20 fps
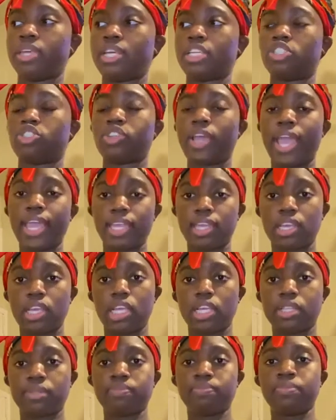UPS
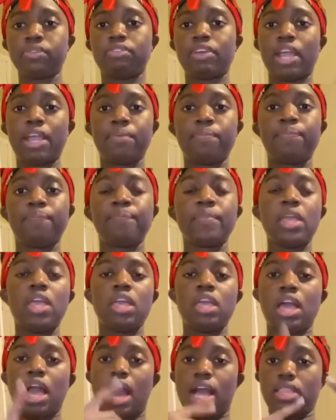tracking, right,
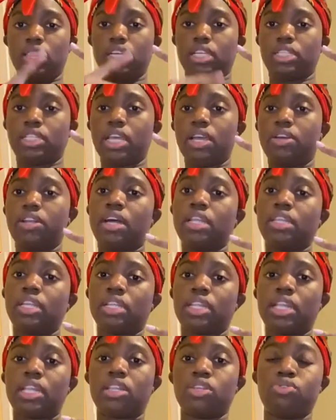I looked down. I
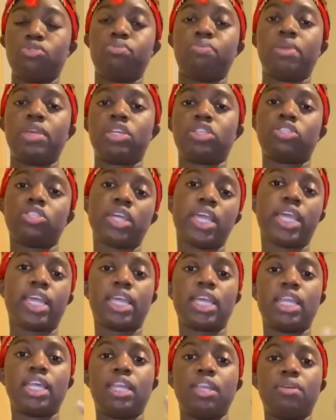looked at the UPS
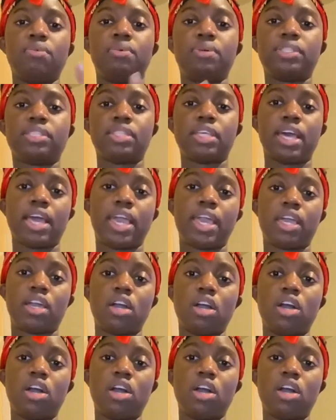tracking, and it was like,